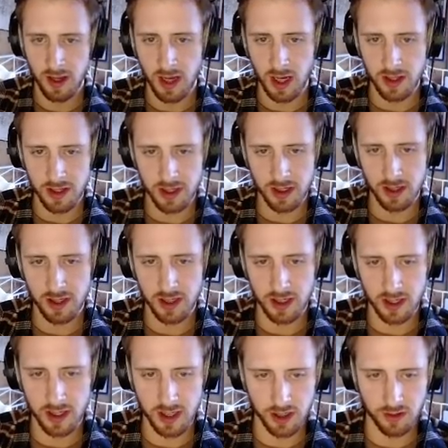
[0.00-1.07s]
And this is just
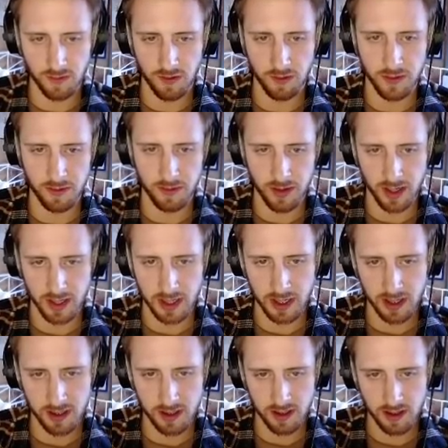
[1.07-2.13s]
instinctual from him. Like,
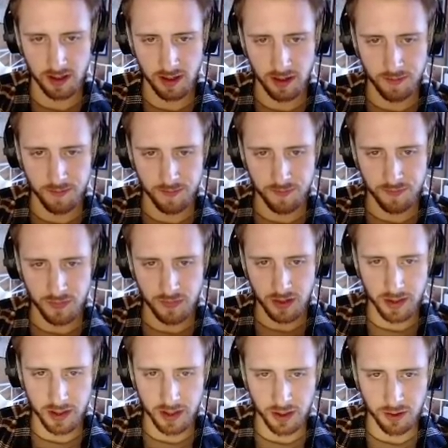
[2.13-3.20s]
he's
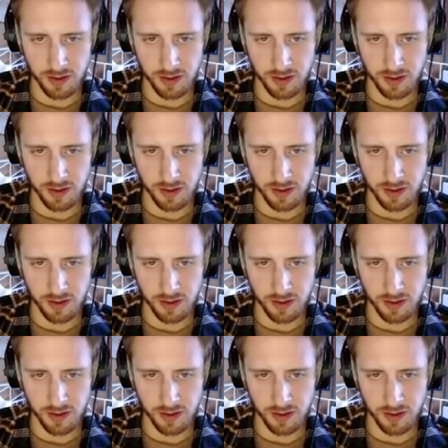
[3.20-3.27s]
been using